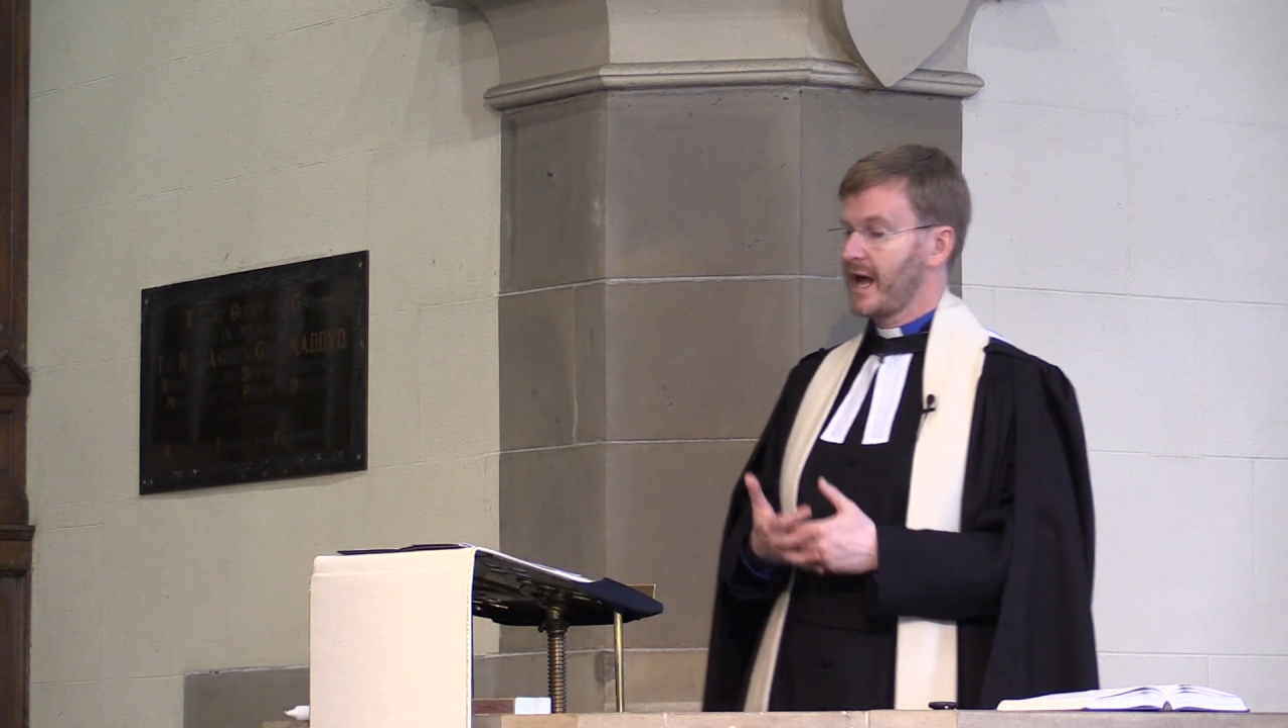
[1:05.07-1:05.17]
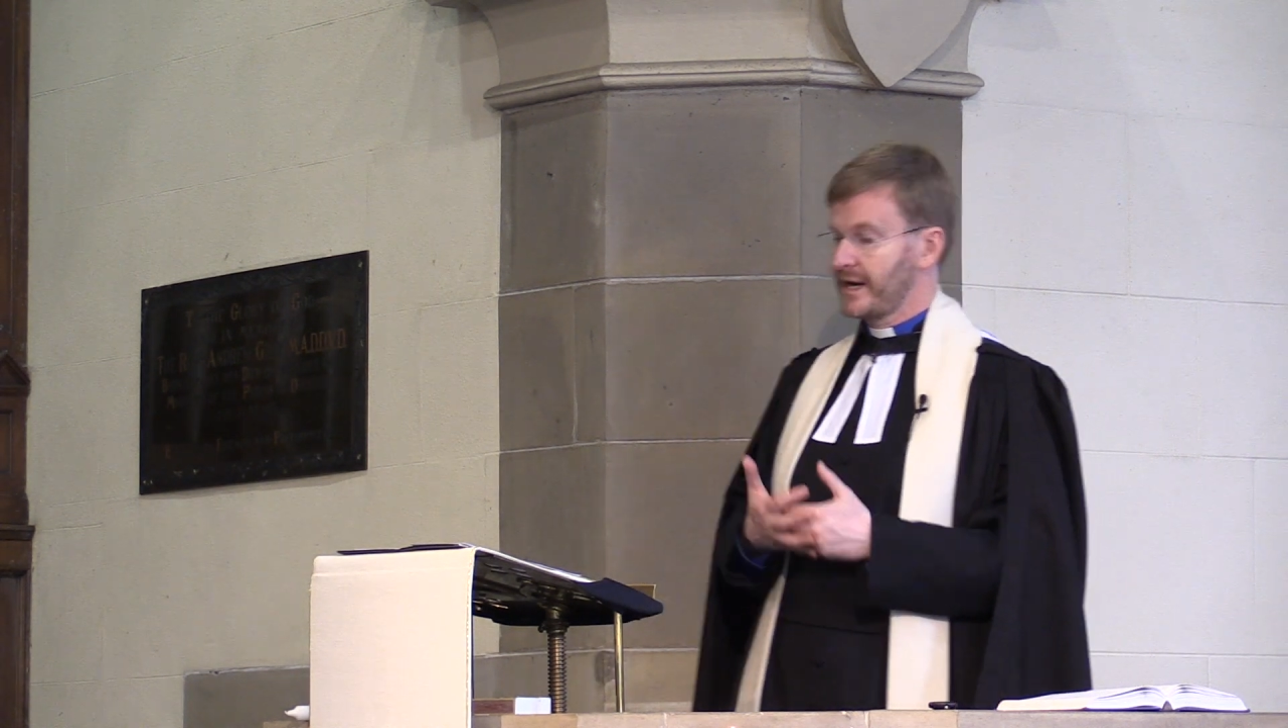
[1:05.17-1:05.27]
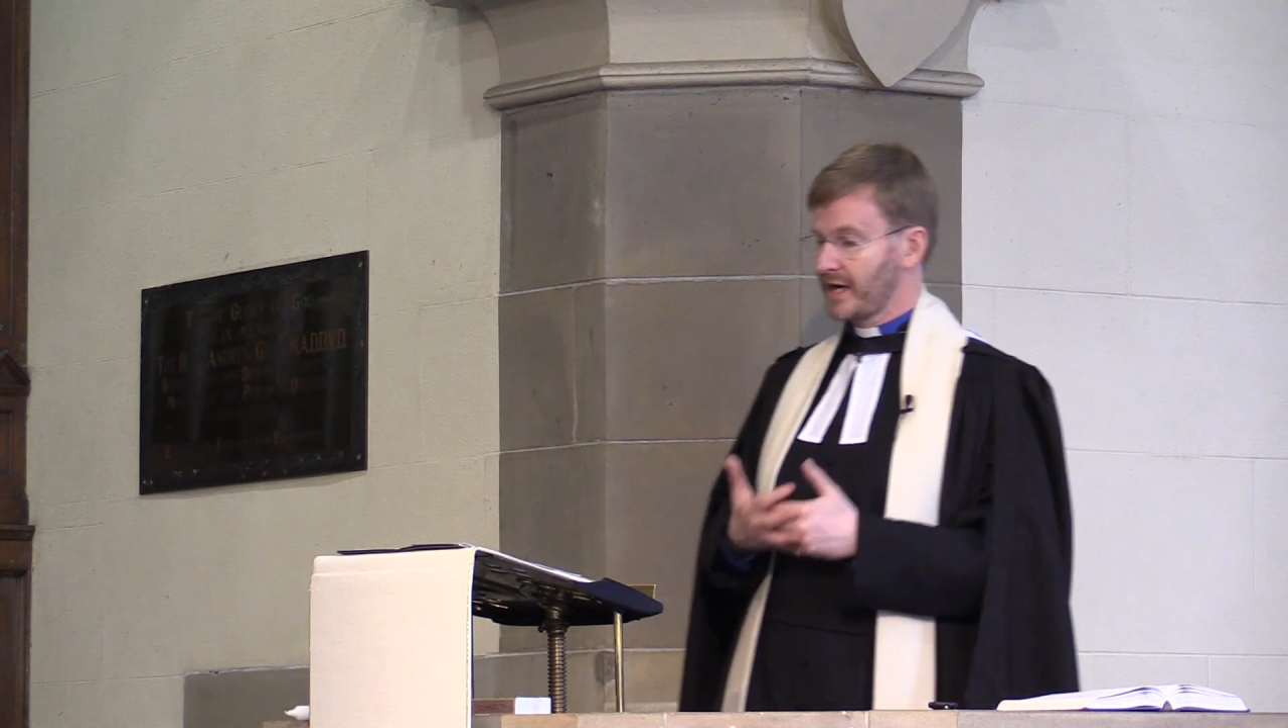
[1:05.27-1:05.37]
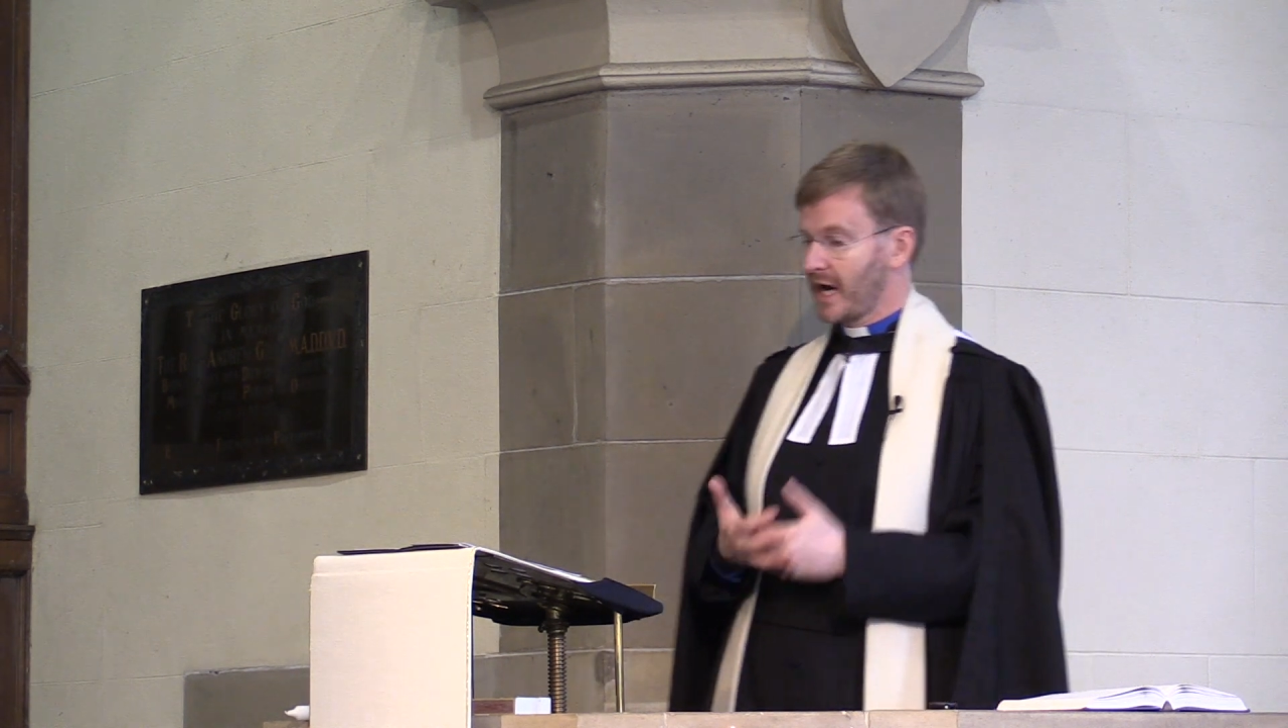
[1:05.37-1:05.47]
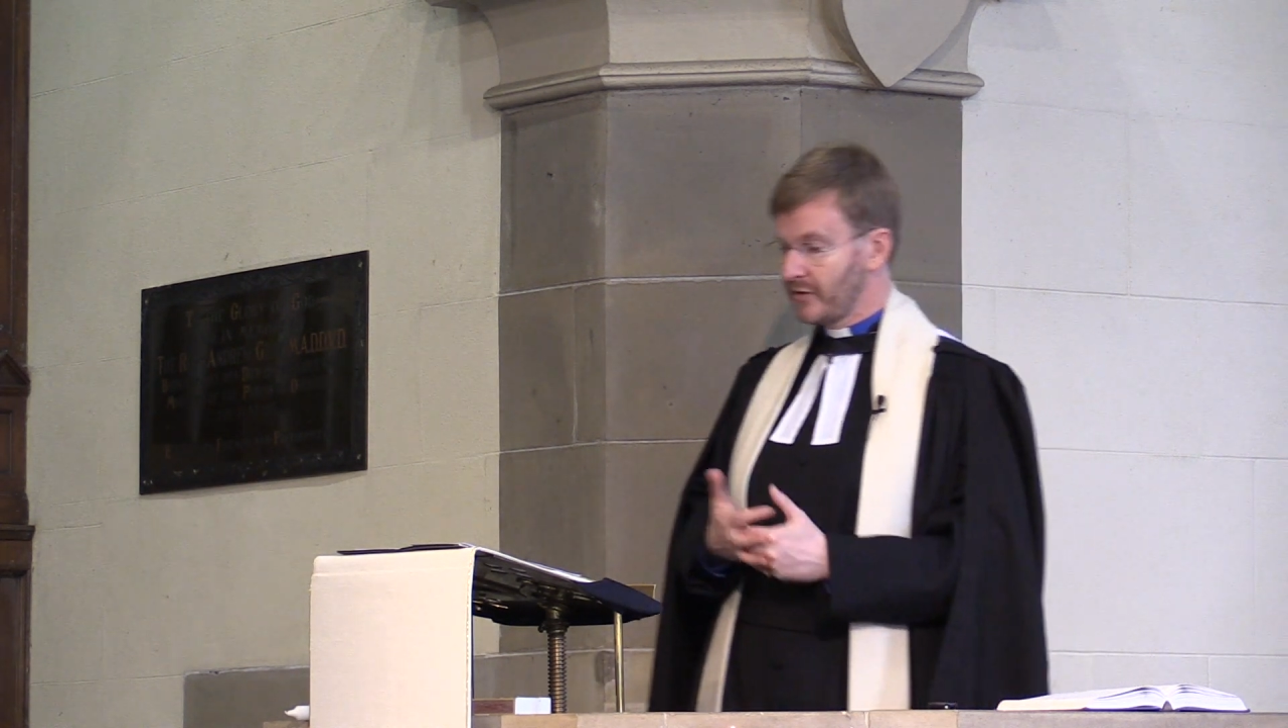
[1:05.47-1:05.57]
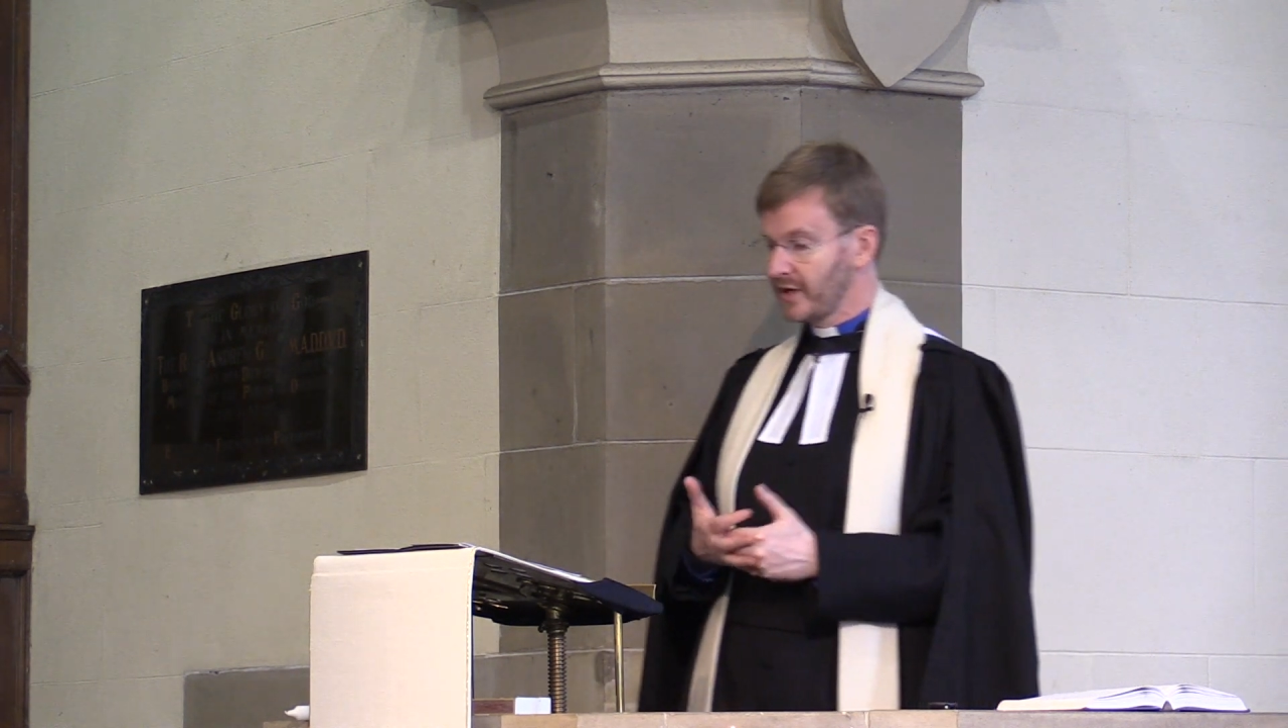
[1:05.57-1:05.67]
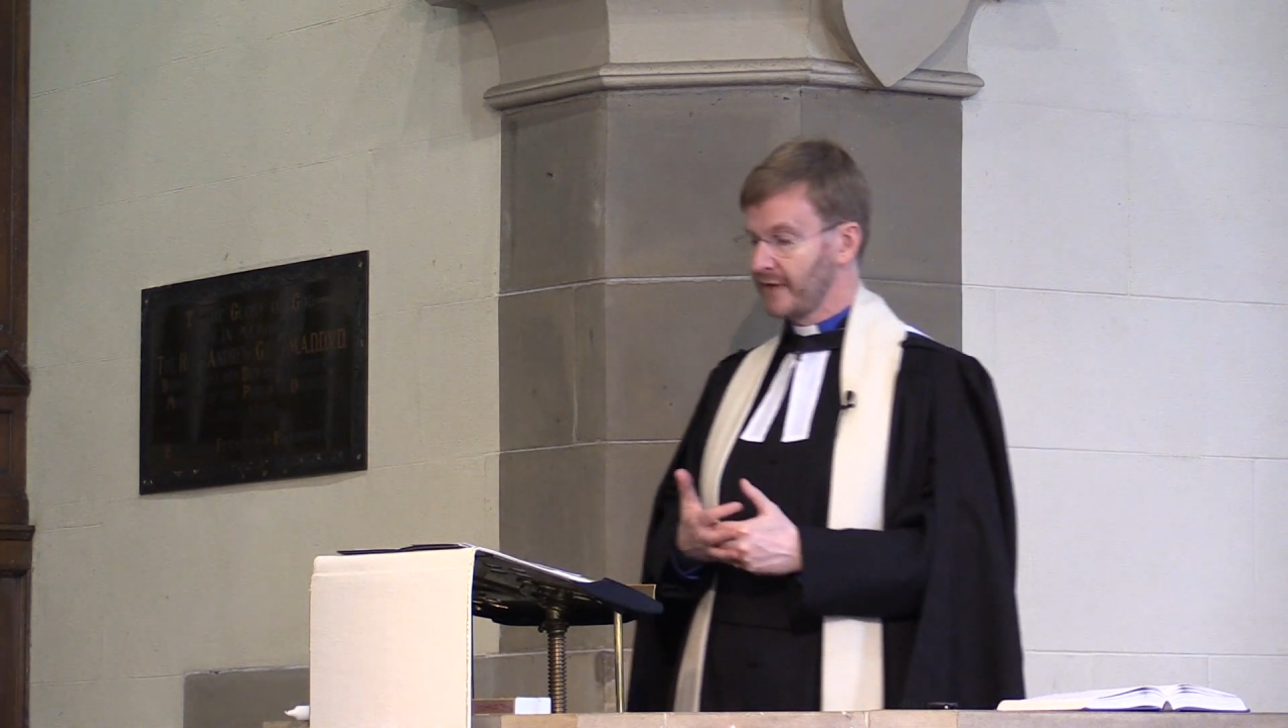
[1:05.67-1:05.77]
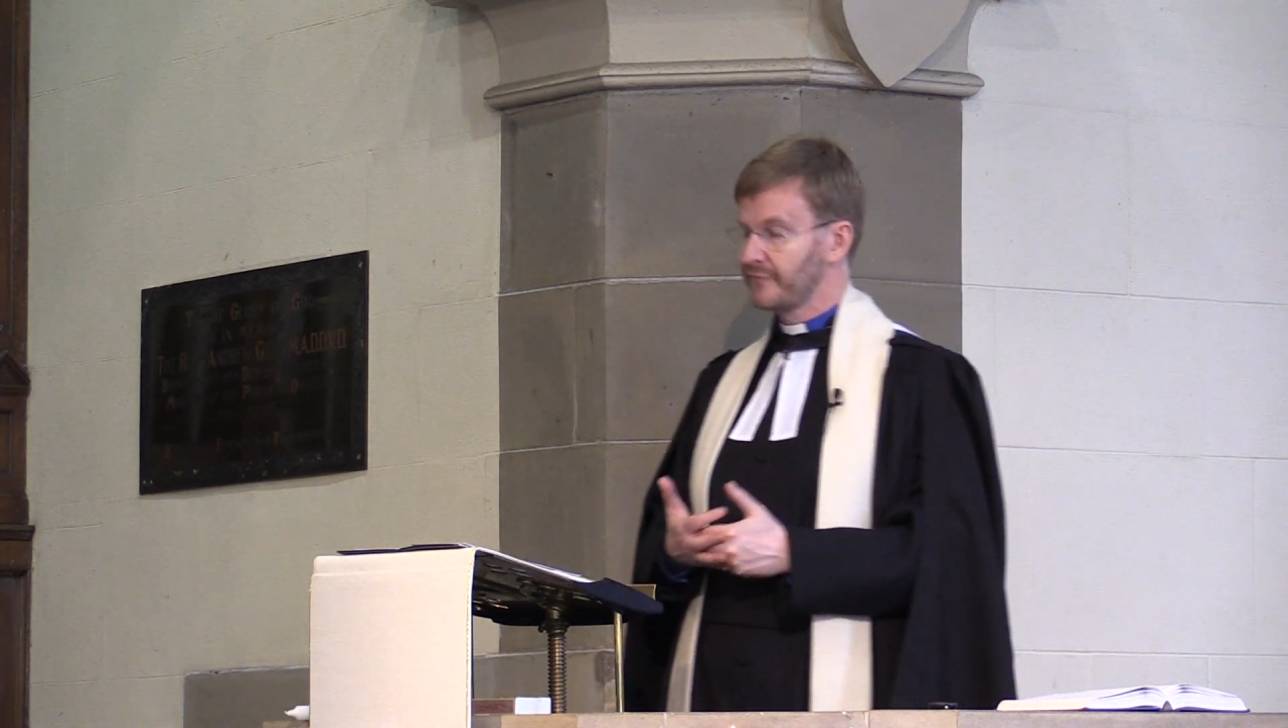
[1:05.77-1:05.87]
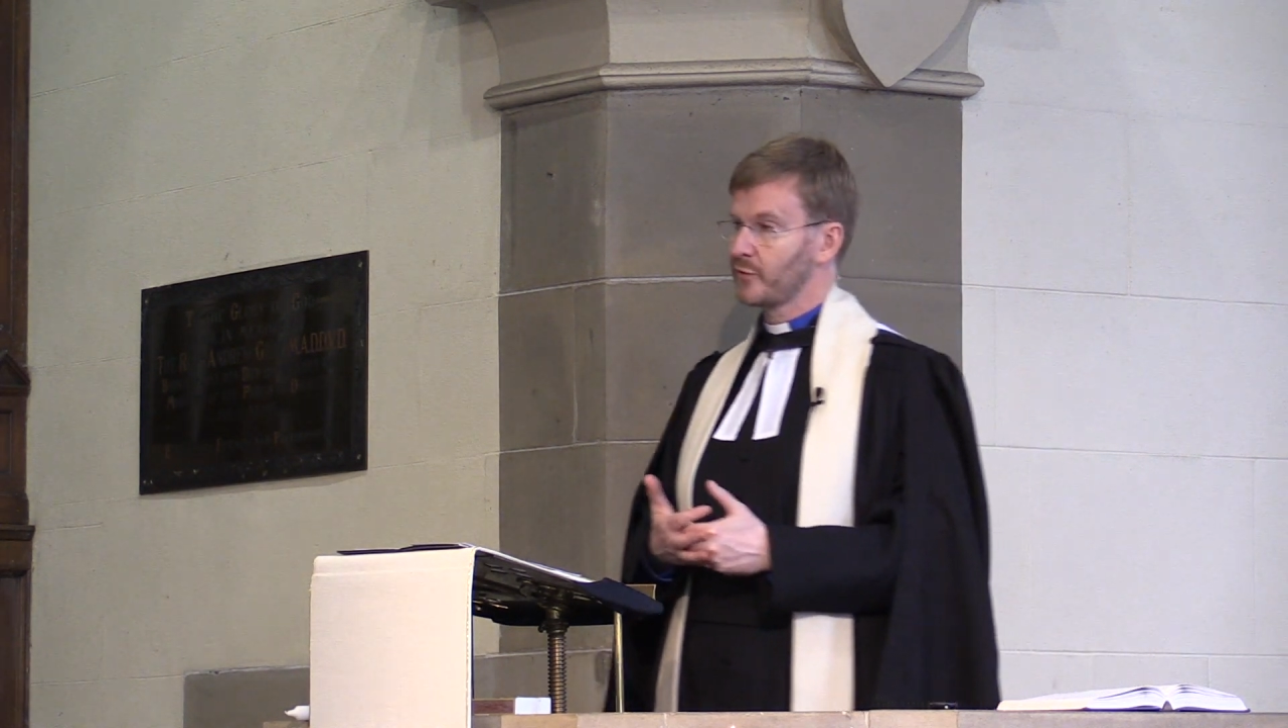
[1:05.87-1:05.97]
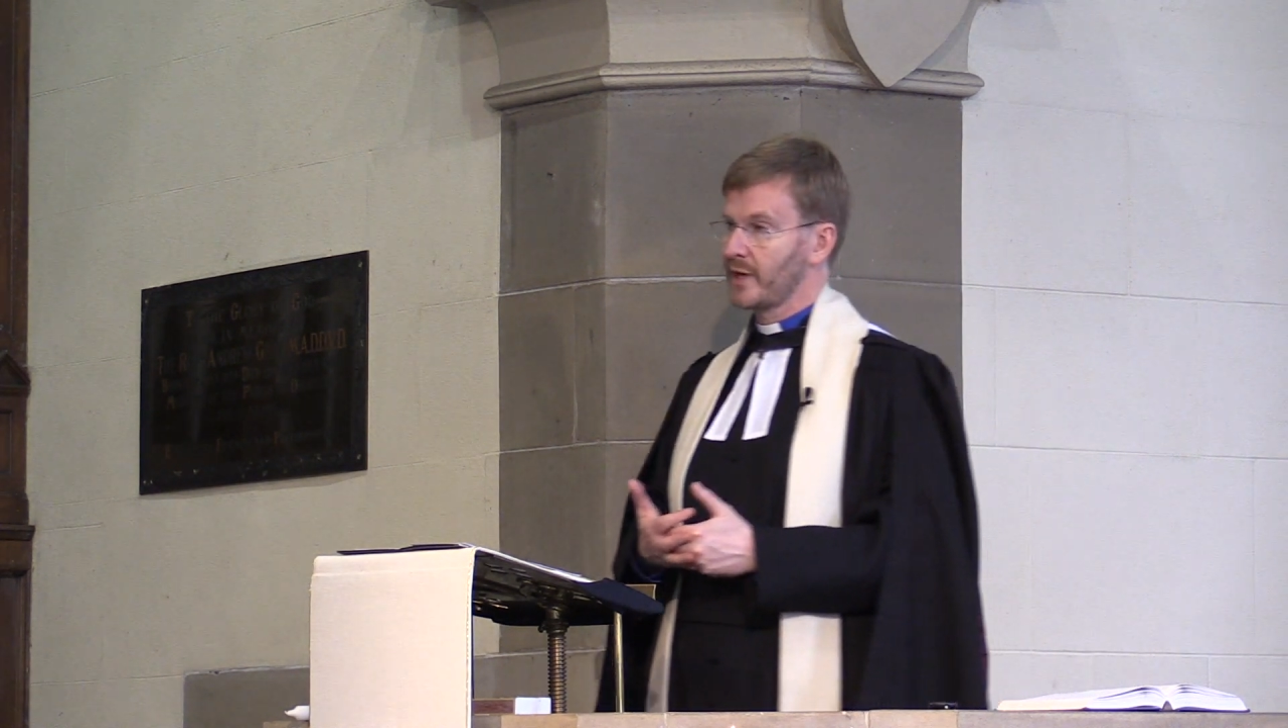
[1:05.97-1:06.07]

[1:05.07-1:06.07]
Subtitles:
and our loved